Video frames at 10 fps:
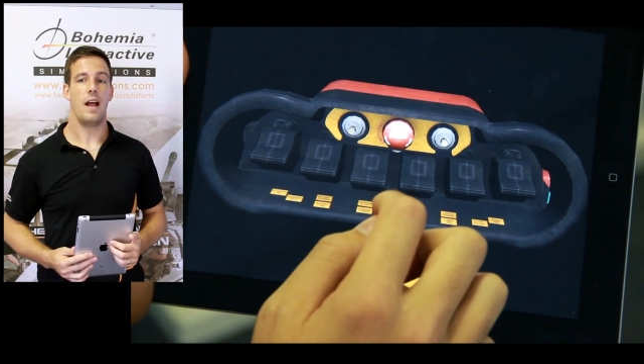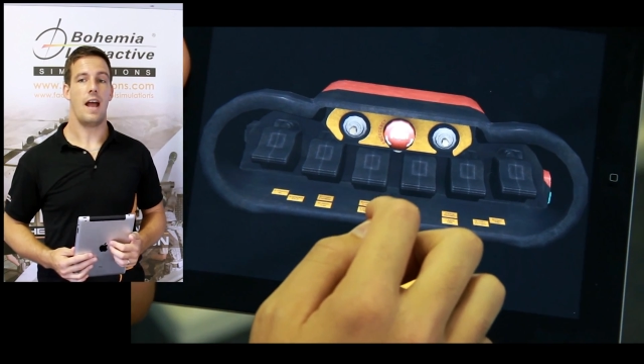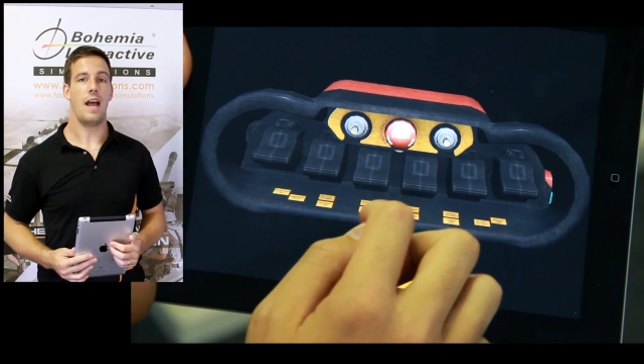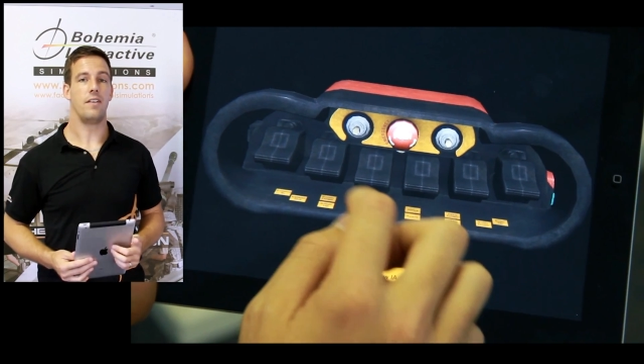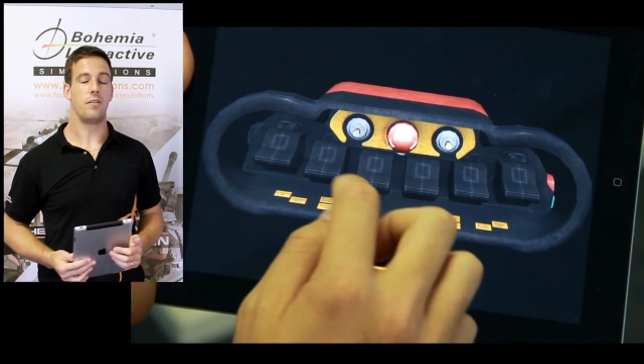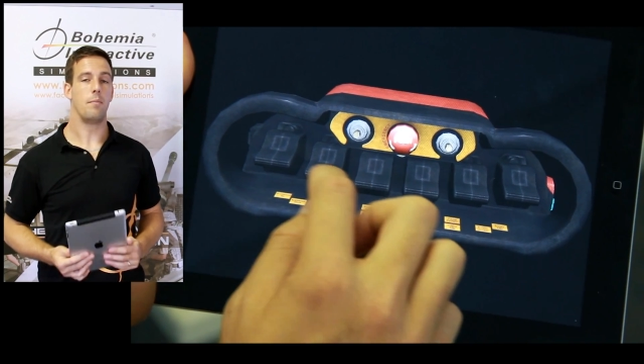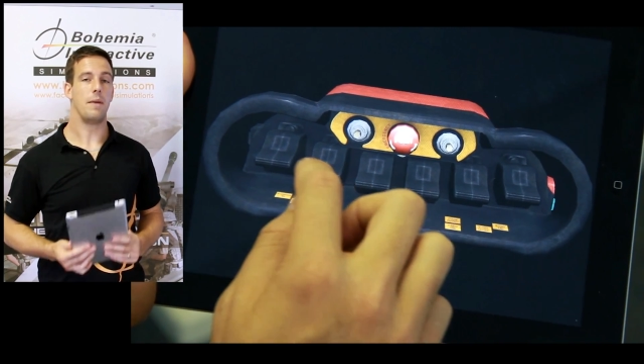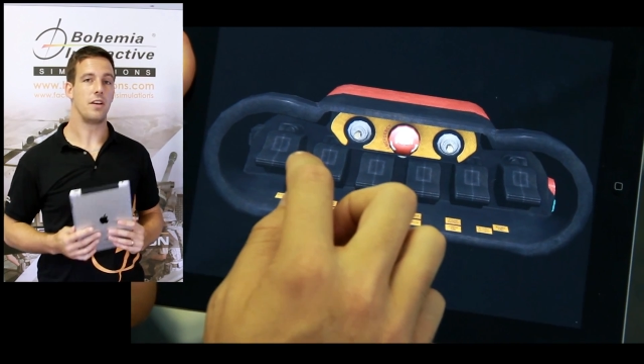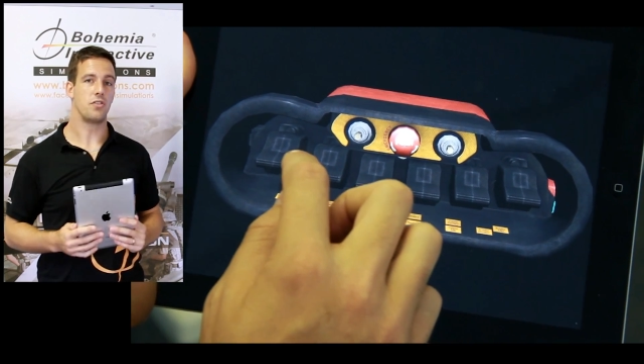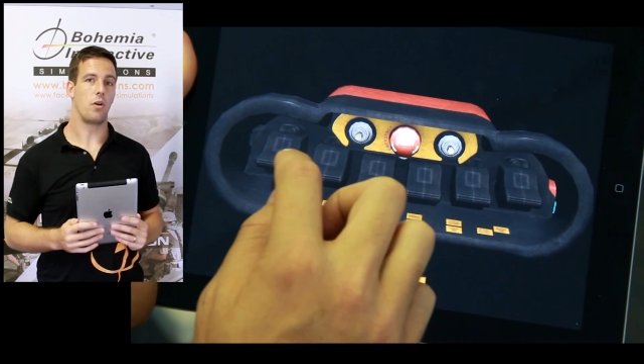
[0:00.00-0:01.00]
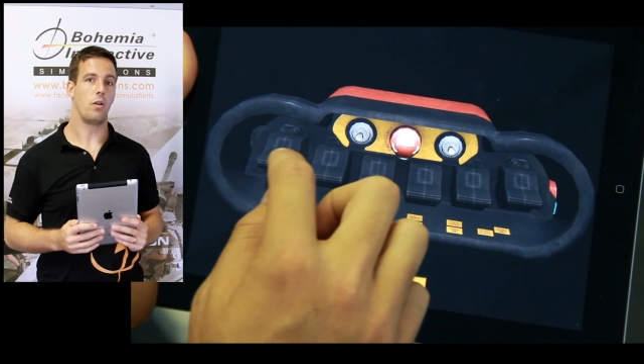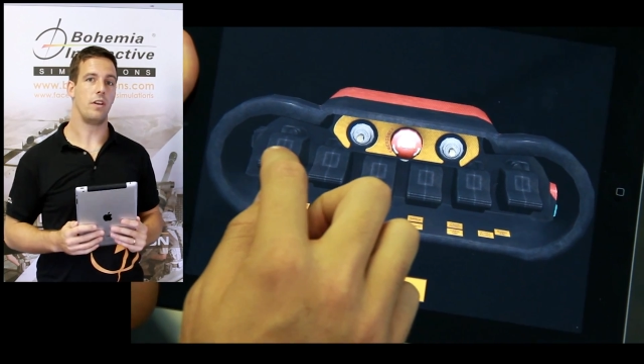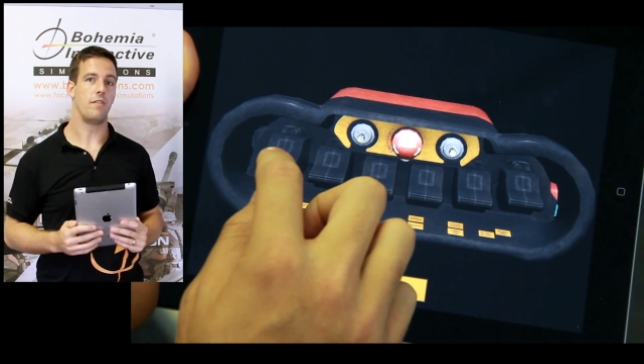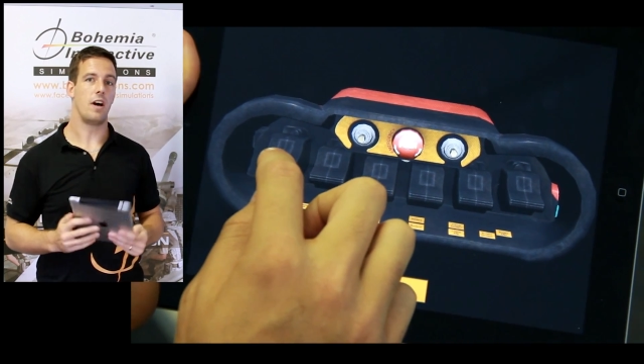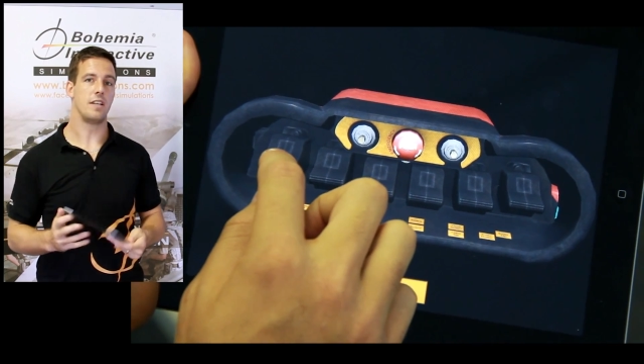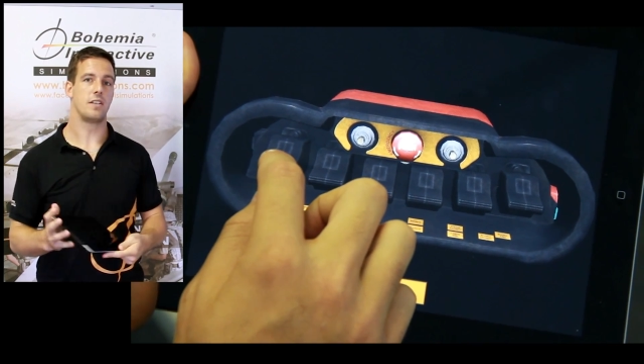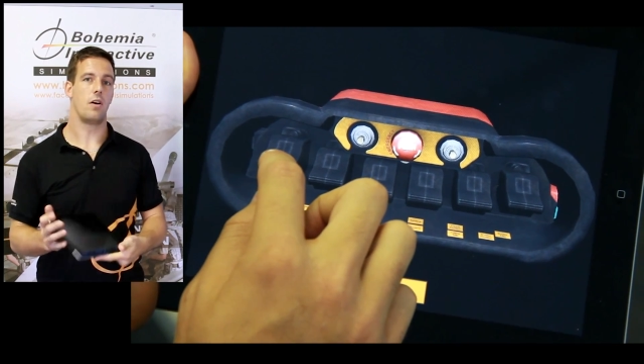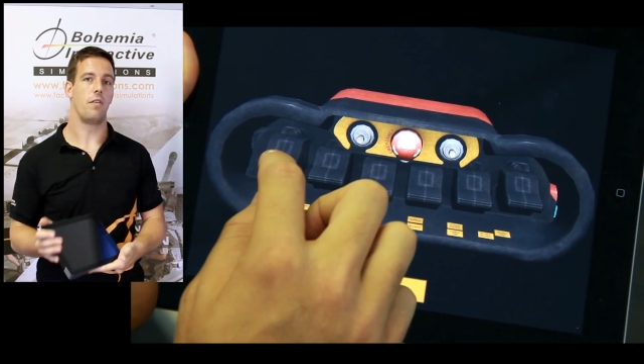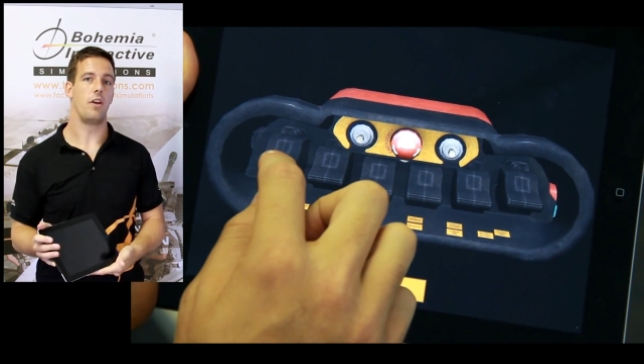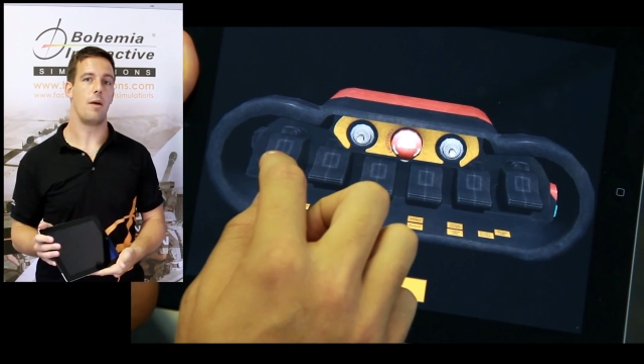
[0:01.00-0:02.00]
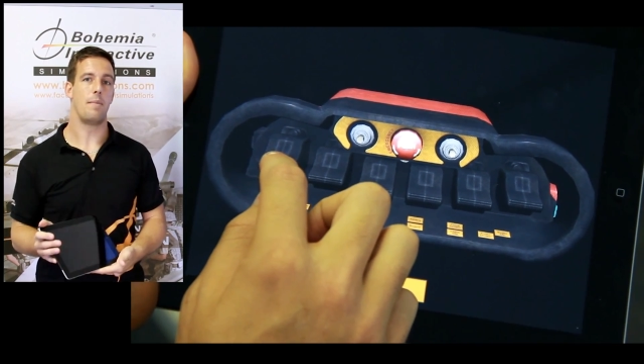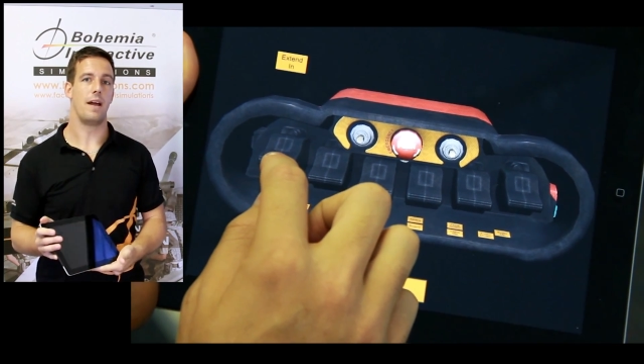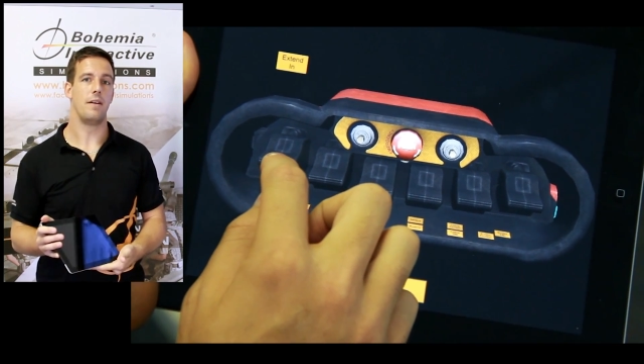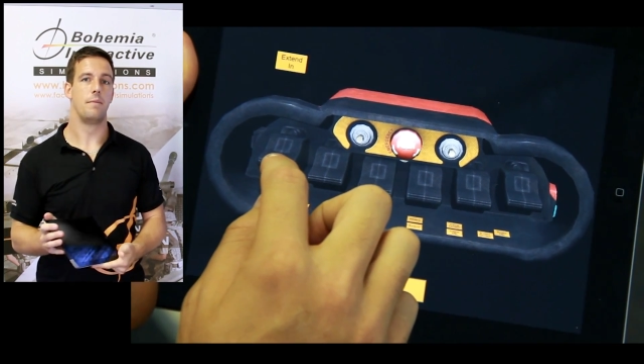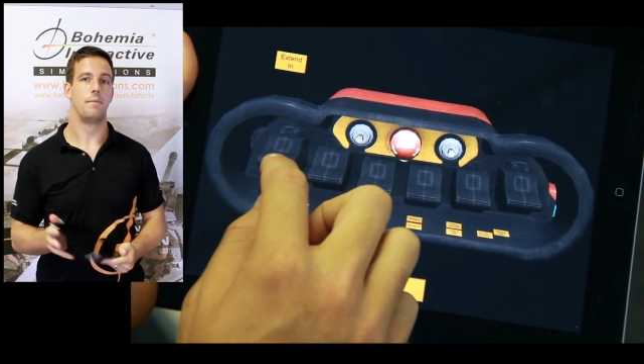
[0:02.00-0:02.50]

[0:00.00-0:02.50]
and me controlling the device on the iPad.